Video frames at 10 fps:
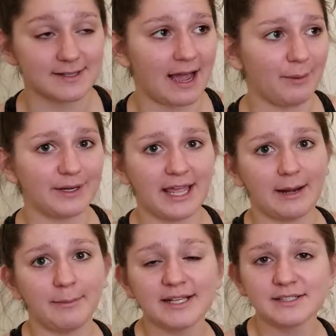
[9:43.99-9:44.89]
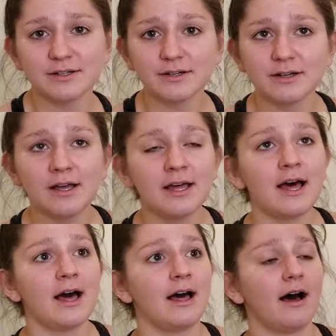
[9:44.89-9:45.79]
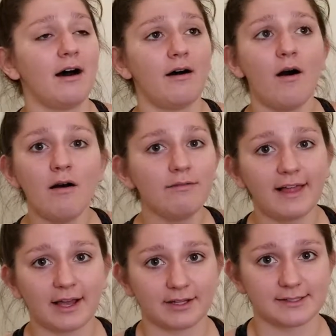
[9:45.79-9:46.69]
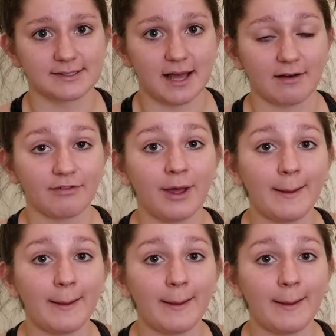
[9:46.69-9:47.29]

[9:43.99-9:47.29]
I would gain muscle, all of that good stuff.